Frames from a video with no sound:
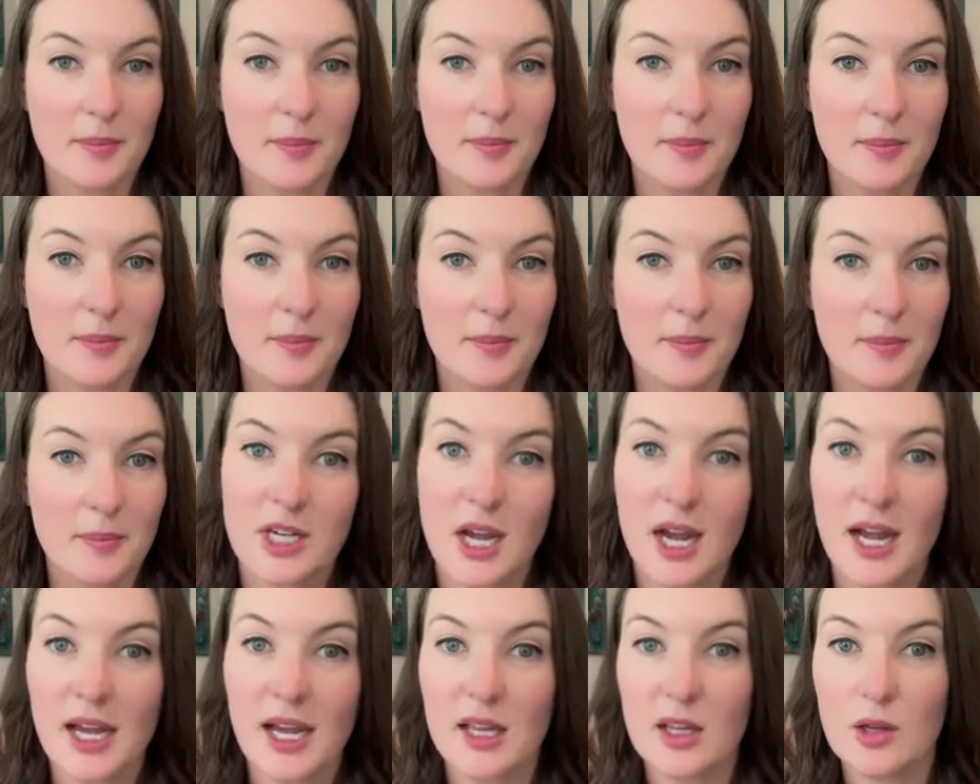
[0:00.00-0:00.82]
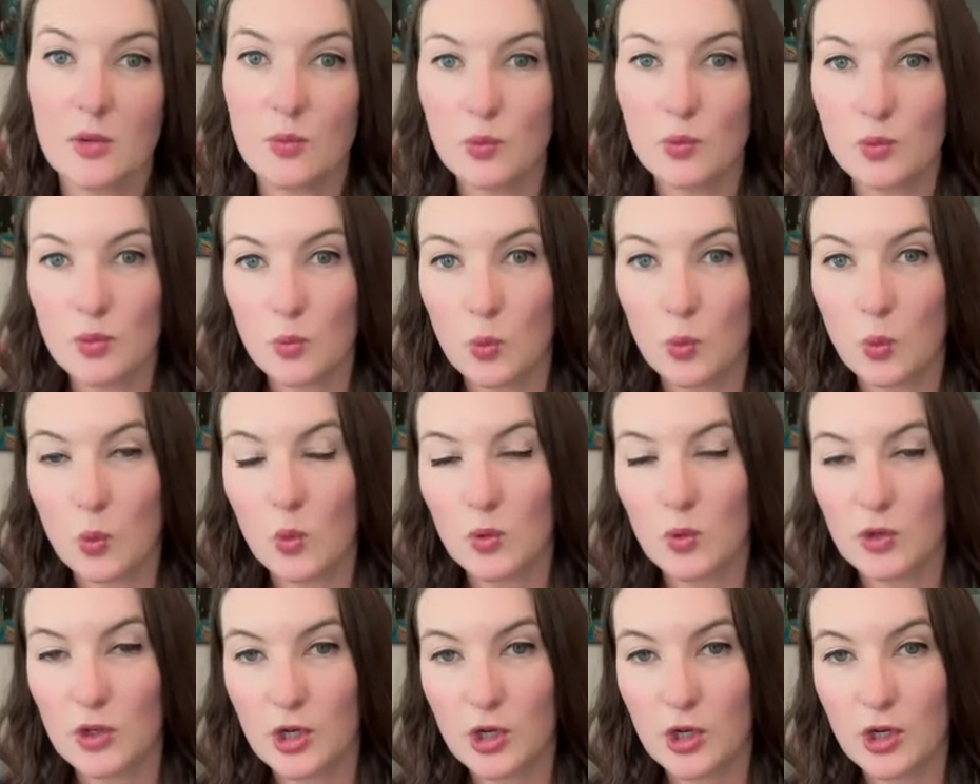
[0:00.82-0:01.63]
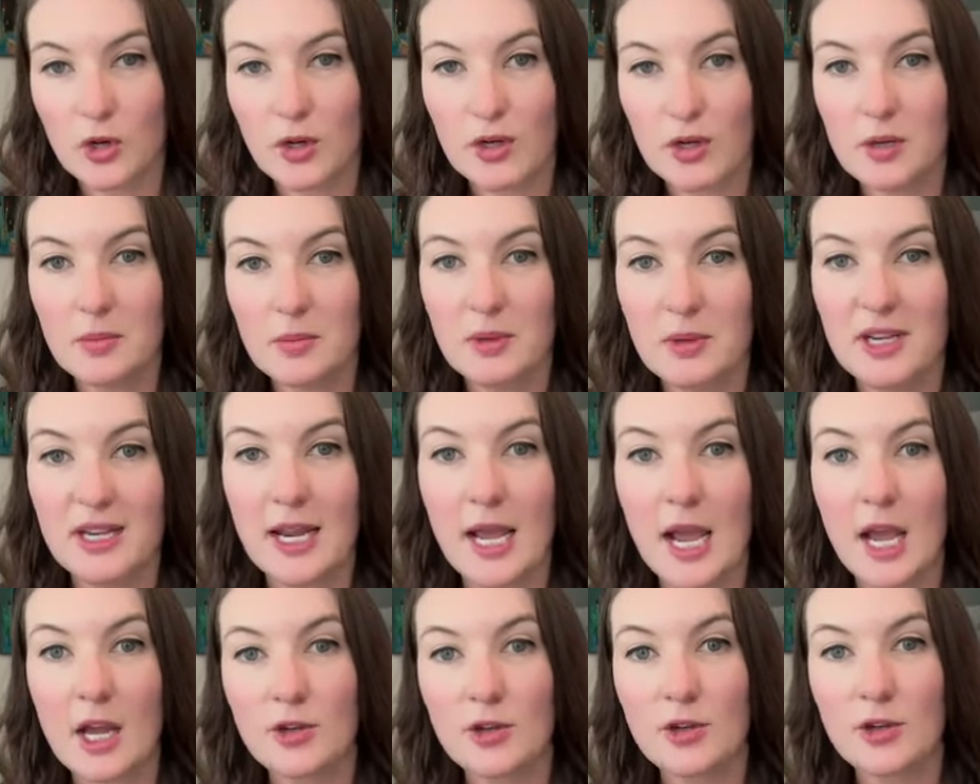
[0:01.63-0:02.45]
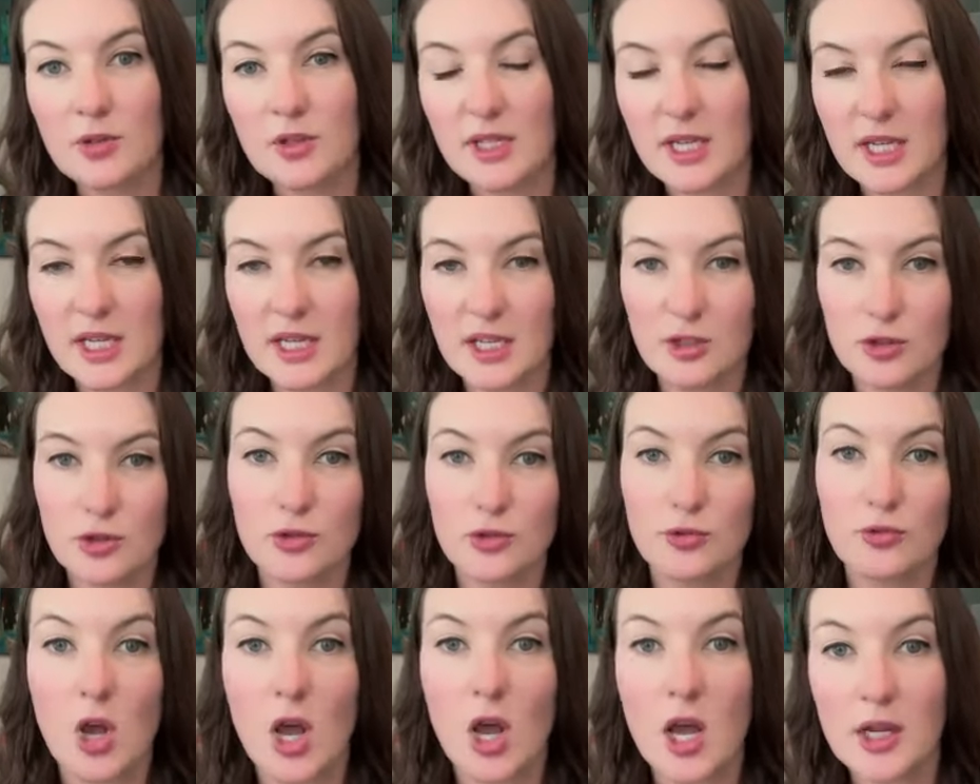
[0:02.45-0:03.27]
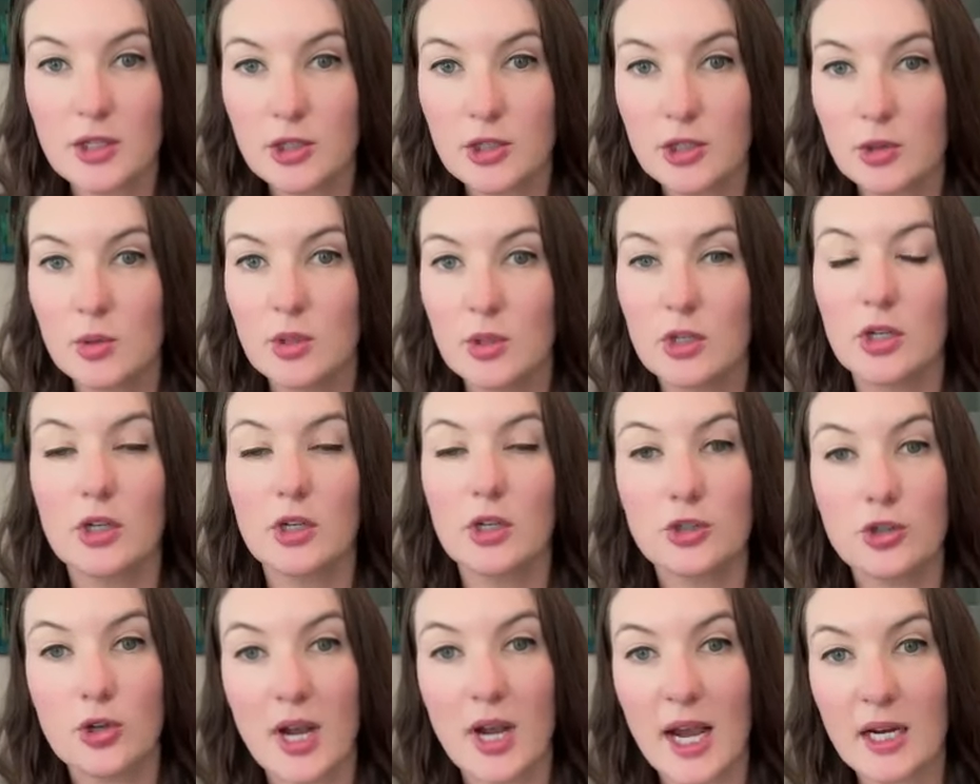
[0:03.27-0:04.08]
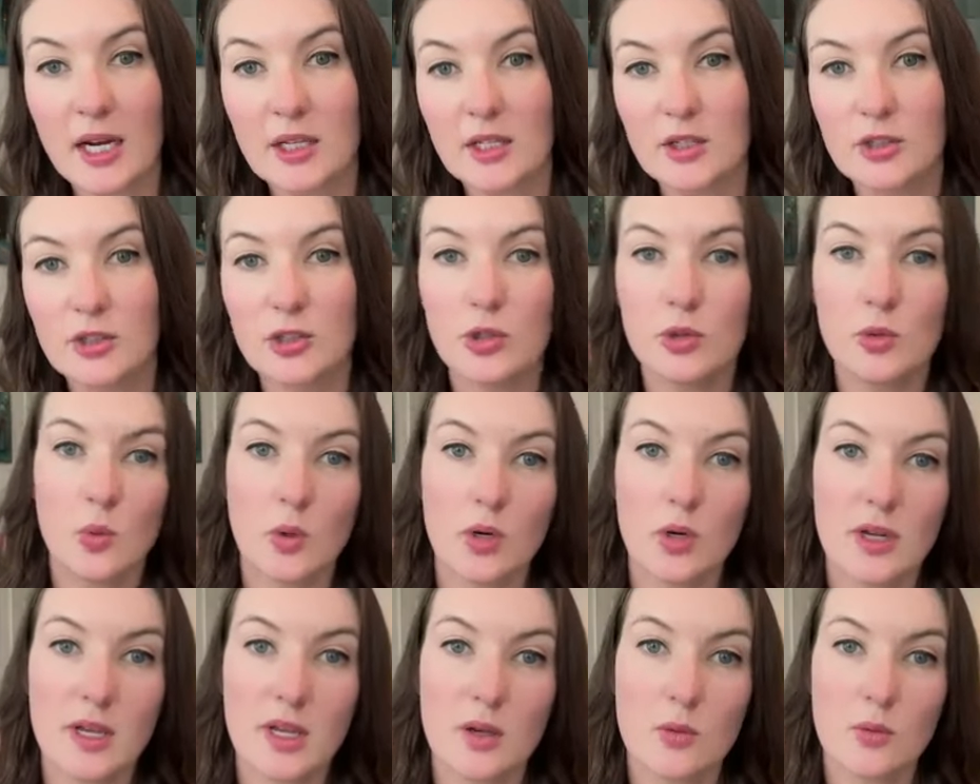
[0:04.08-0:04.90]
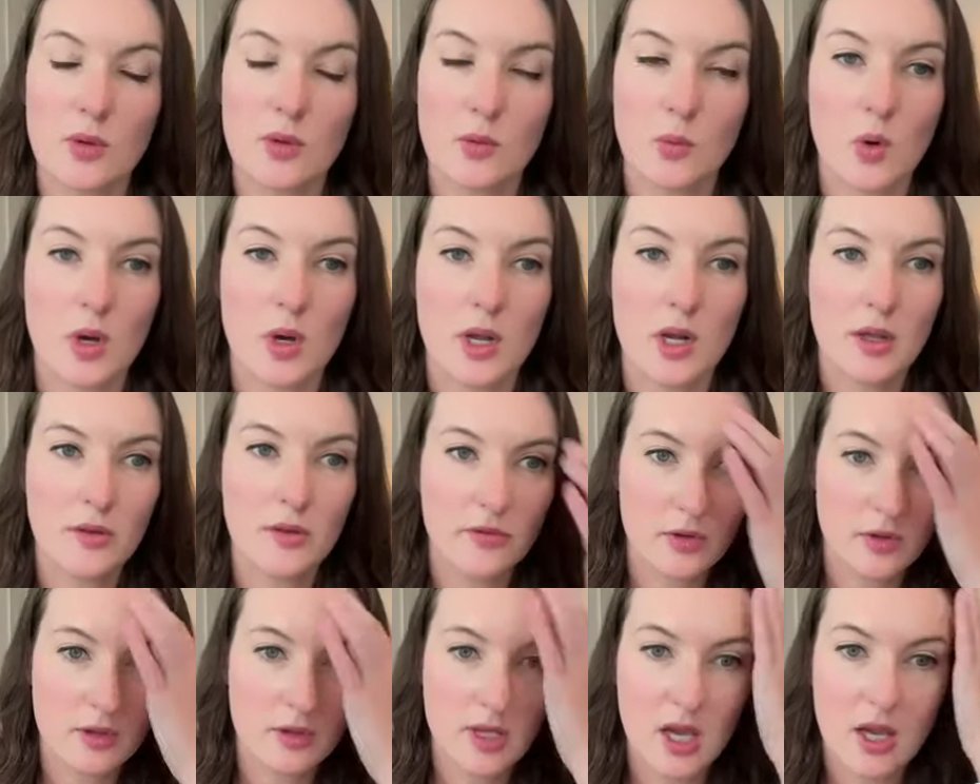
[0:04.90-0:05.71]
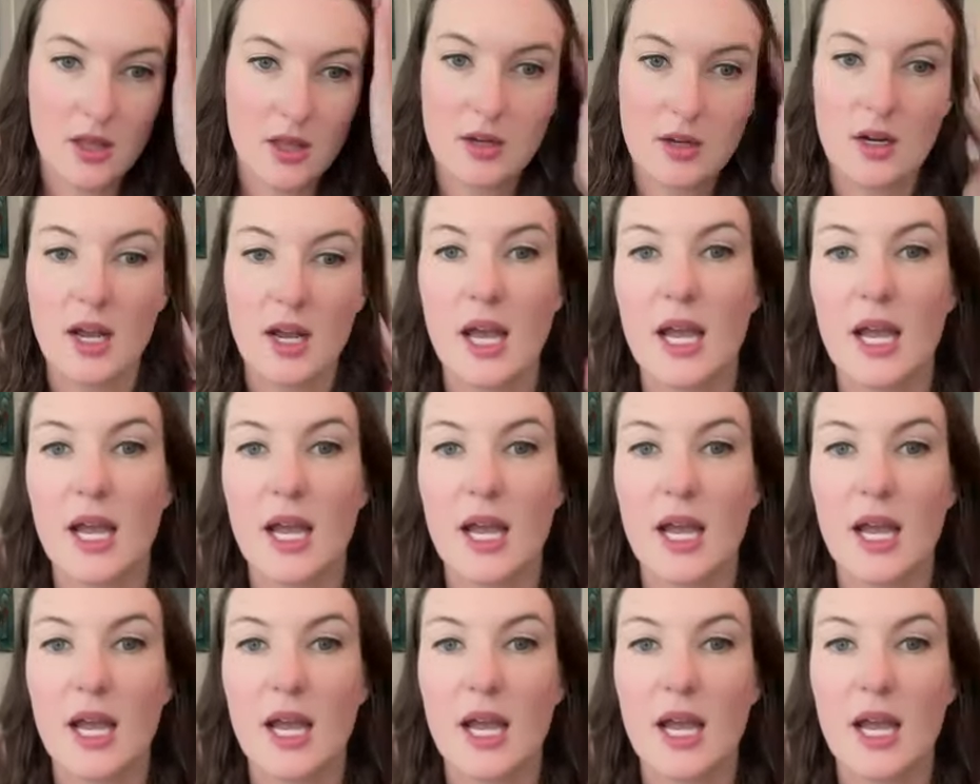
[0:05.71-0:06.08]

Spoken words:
in their own style, and you're going to be naturally drawn to or attracted to working with one over the other.